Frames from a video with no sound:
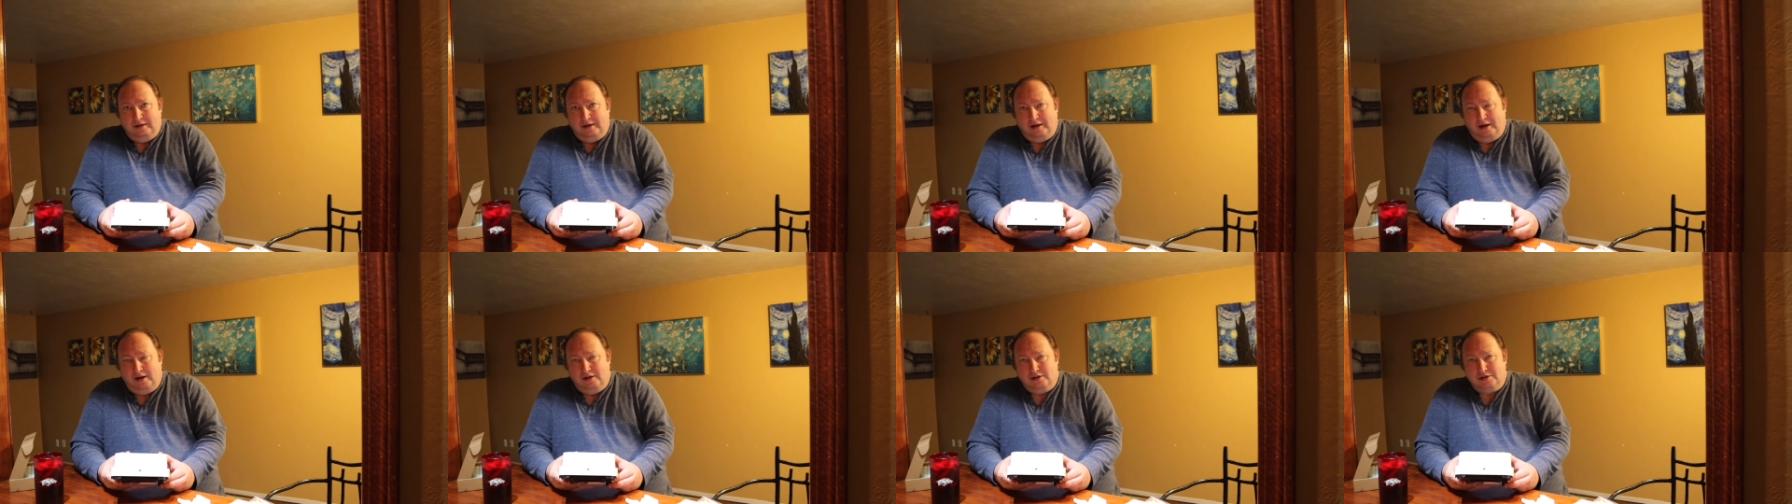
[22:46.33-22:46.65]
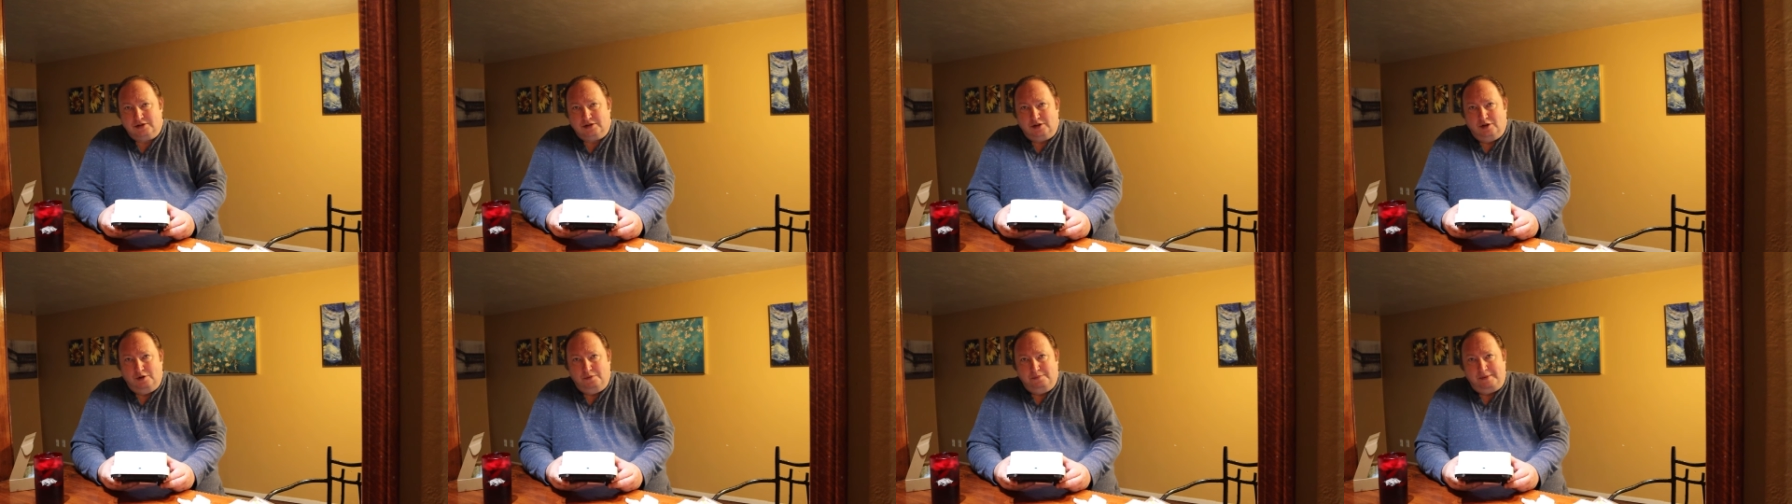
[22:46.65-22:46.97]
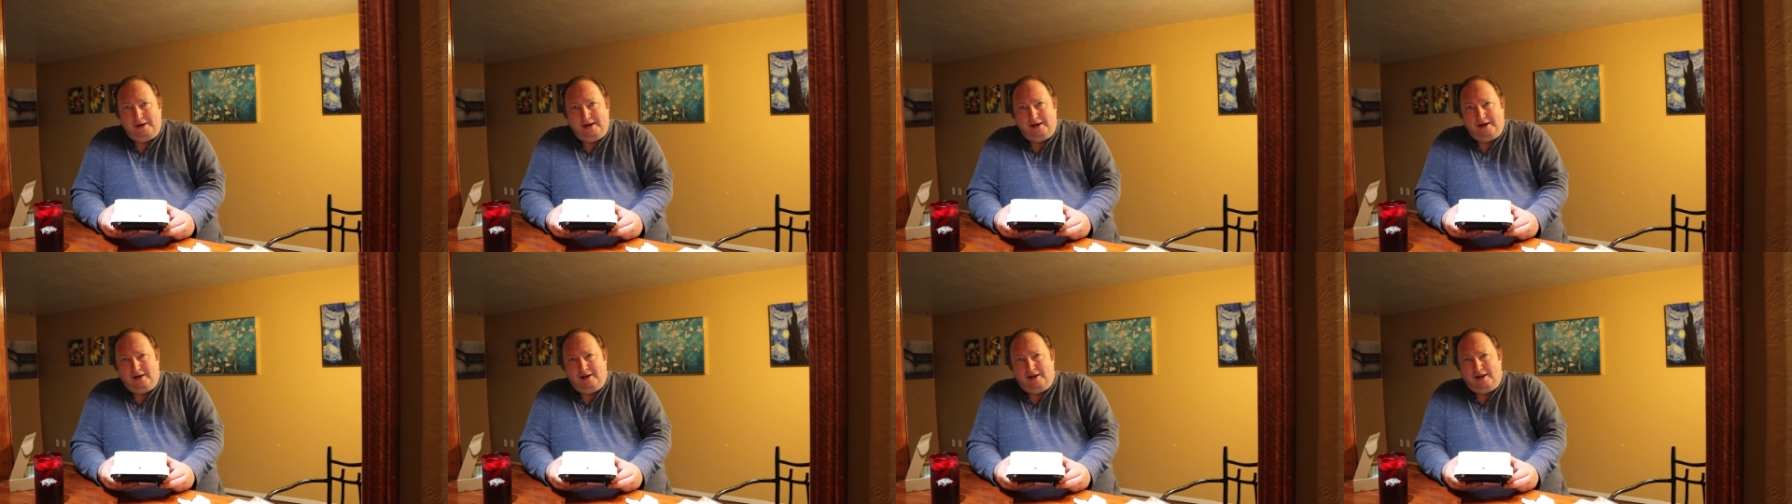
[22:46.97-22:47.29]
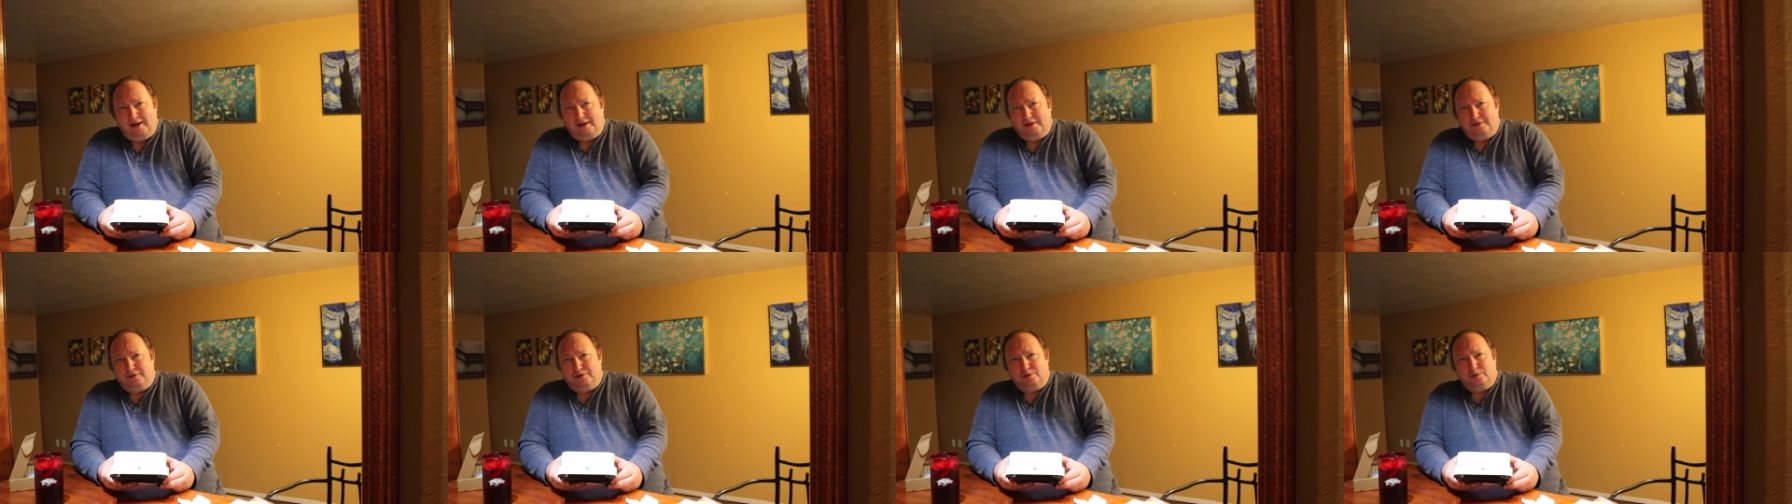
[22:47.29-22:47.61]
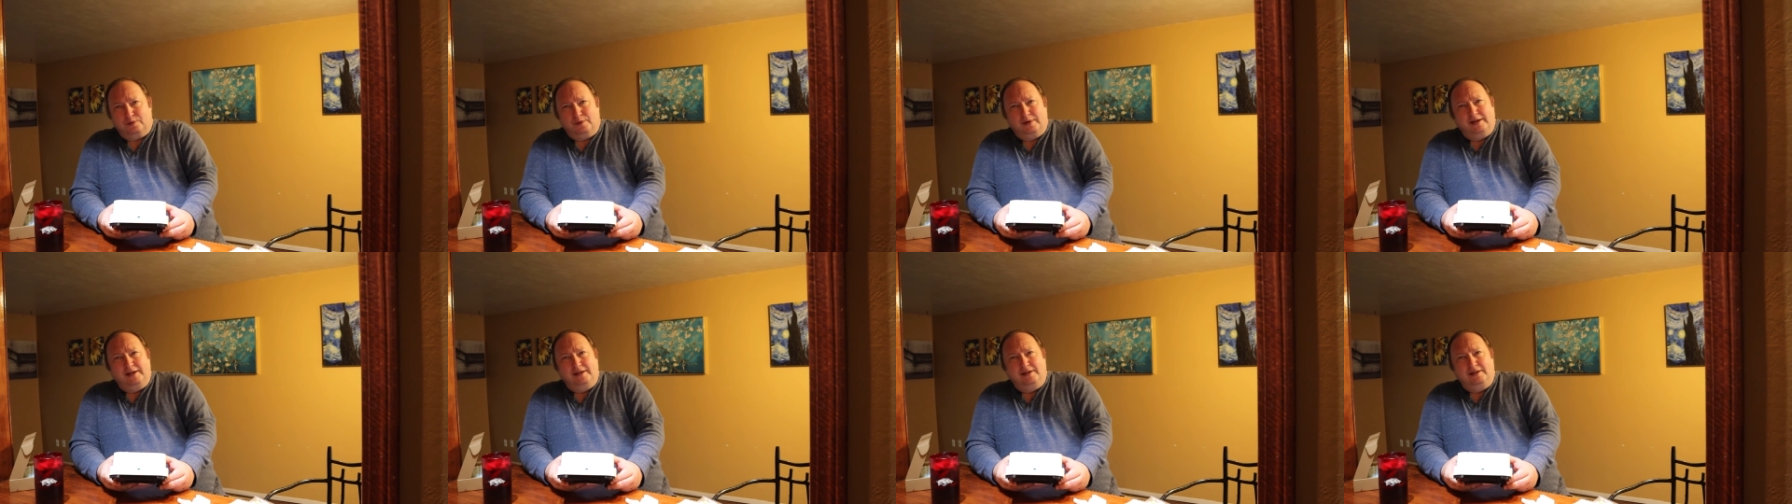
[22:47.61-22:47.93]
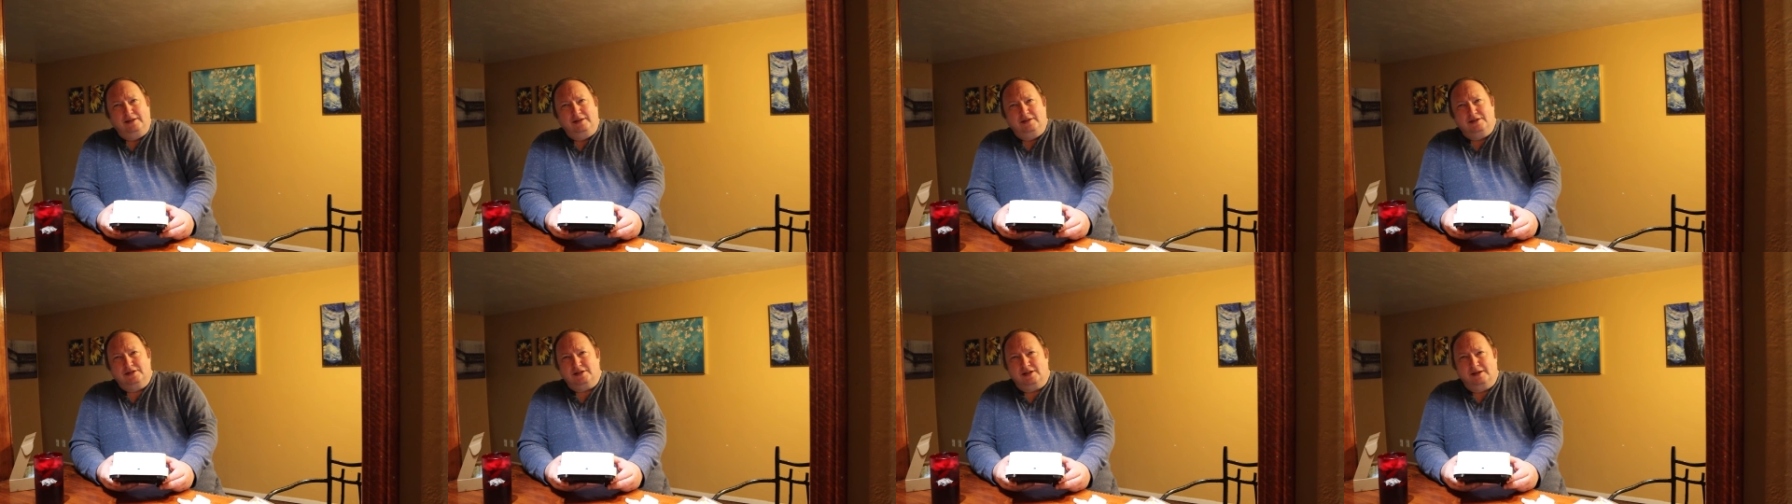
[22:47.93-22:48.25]
They also make a, like a
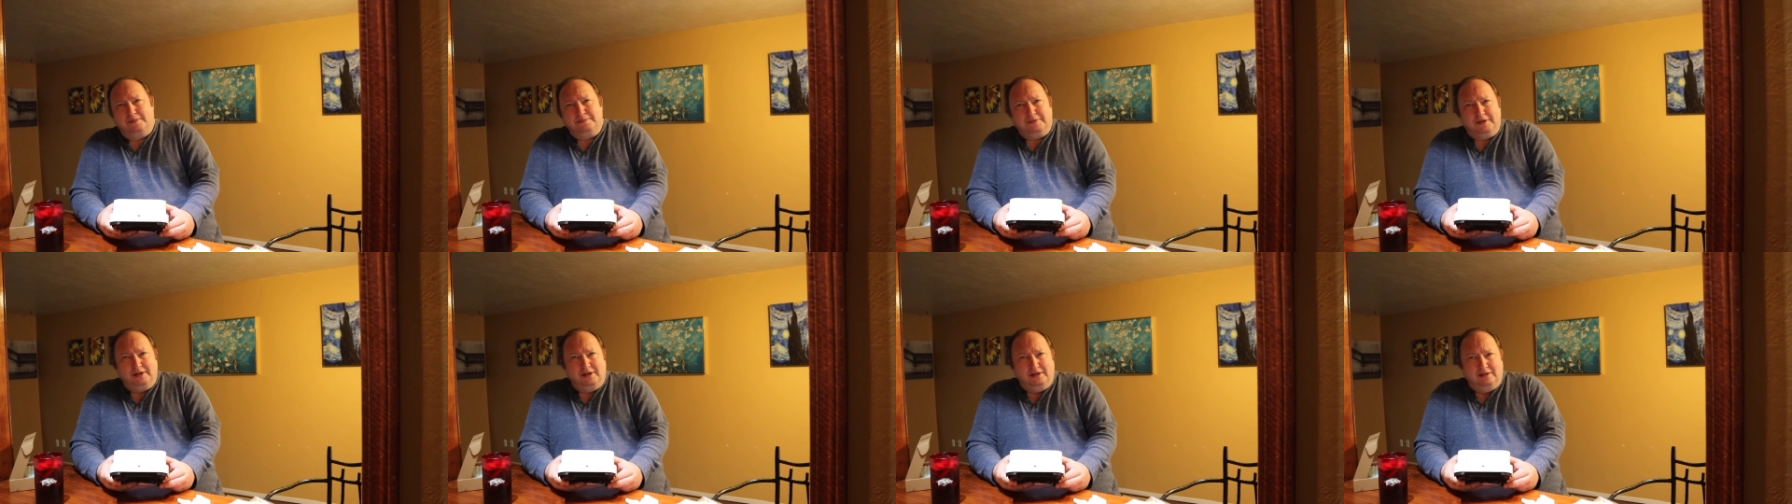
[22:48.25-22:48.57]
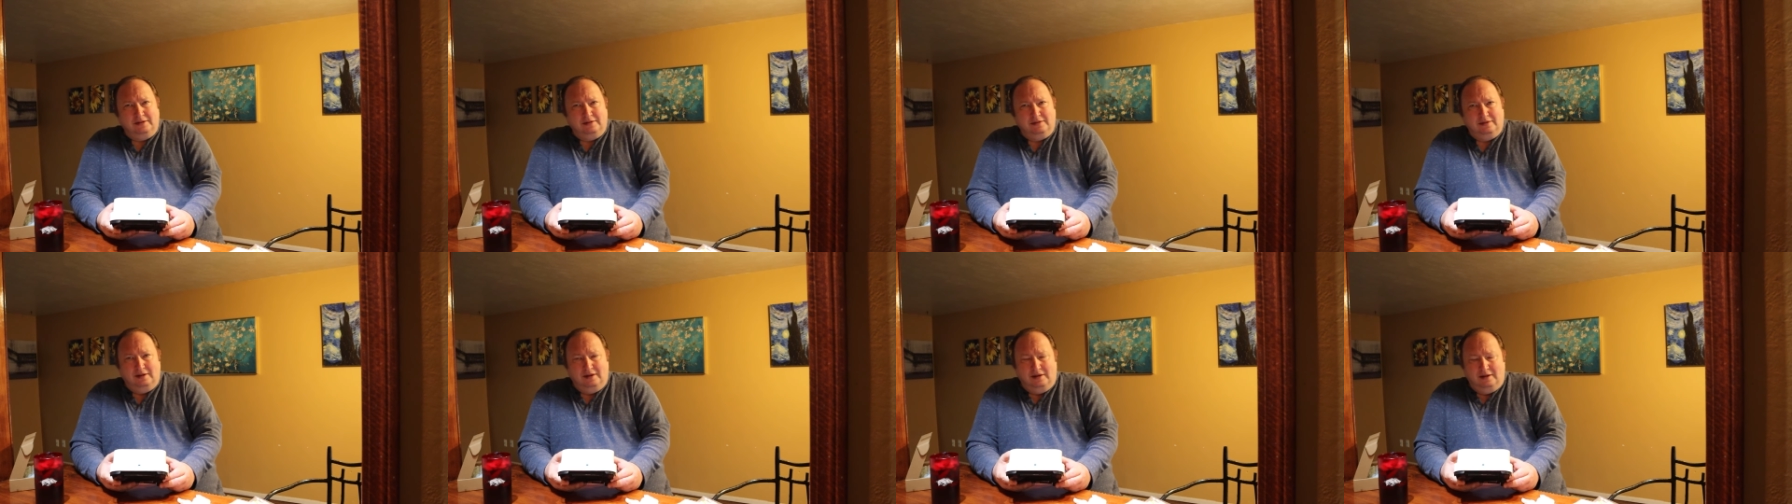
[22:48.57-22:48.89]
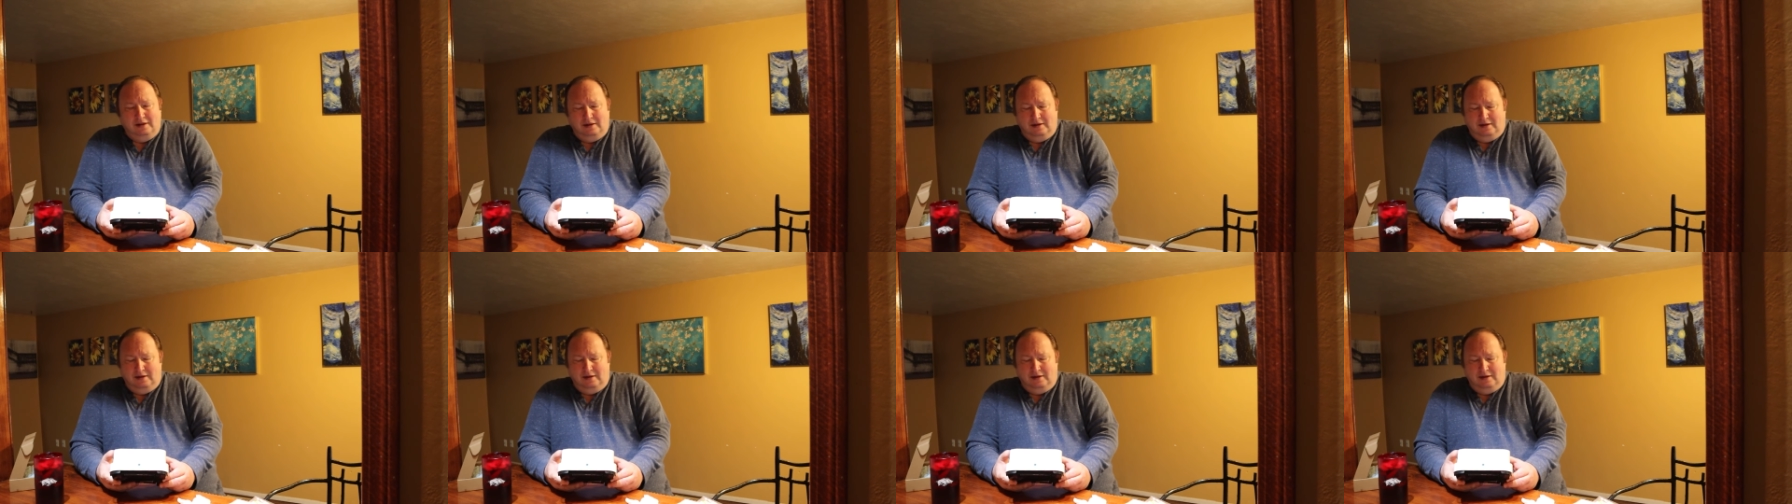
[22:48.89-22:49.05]
three something.